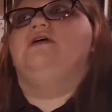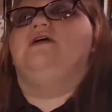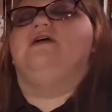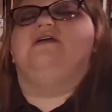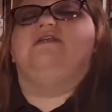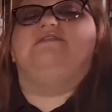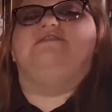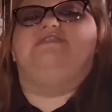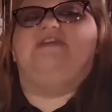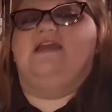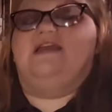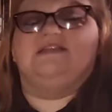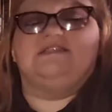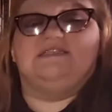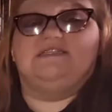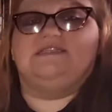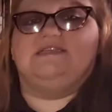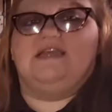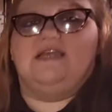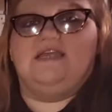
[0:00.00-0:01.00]
advanced
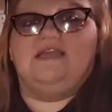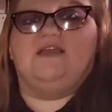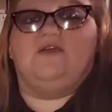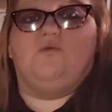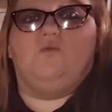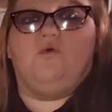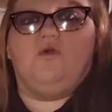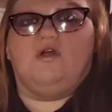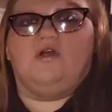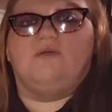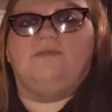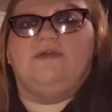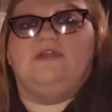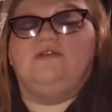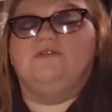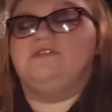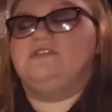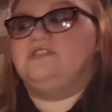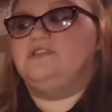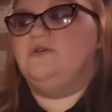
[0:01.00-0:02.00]
psychic work, but
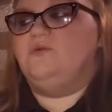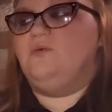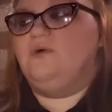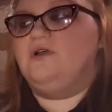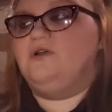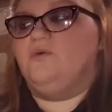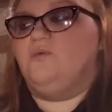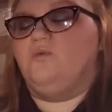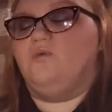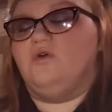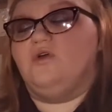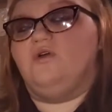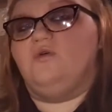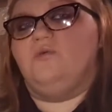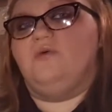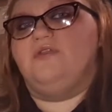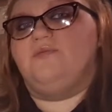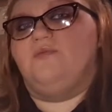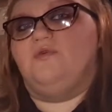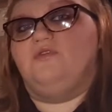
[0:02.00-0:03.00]
you still want to work
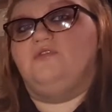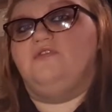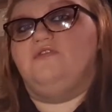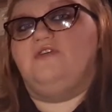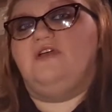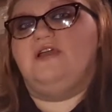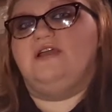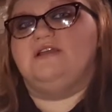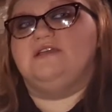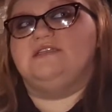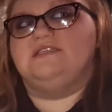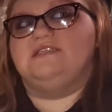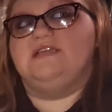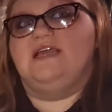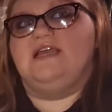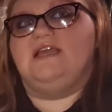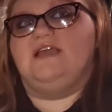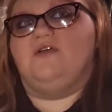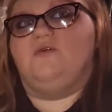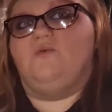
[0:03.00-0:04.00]
with Moldavite in a
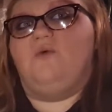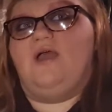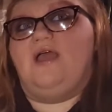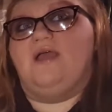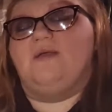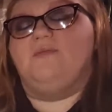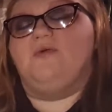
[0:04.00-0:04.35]
psychic way,